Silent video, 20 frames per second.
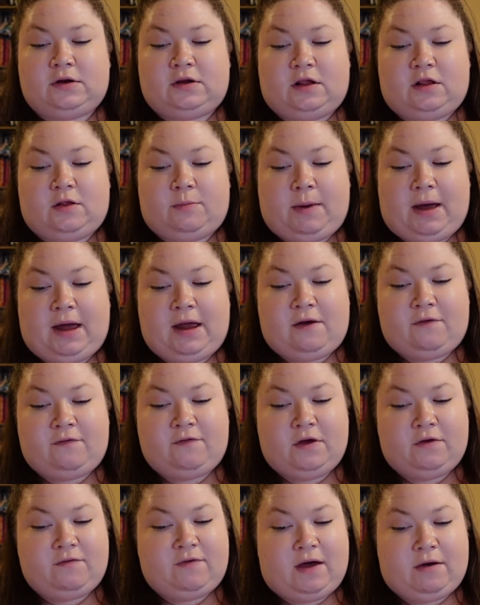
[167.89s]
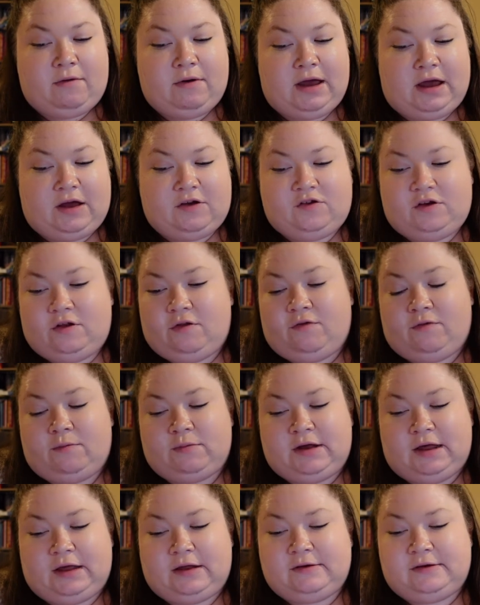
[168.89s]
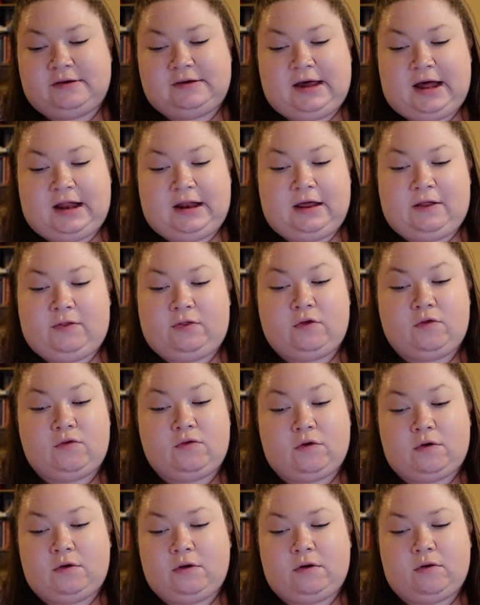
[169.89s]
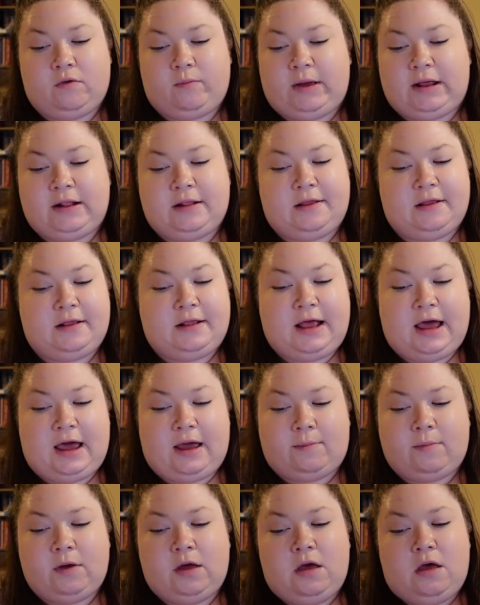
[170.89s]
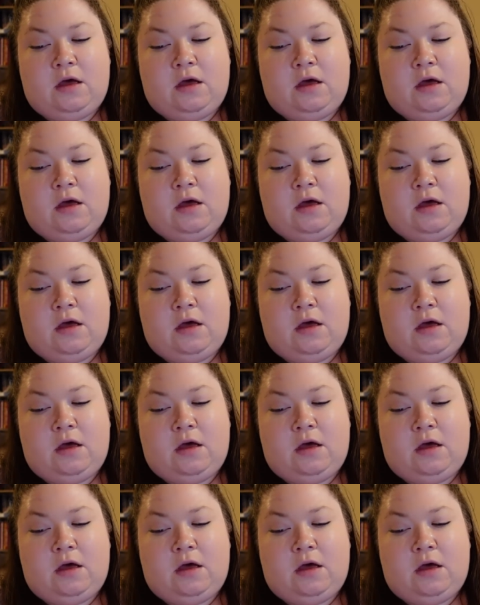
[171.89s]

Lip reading: Despite a few variations from telling to telling, the story remains the same.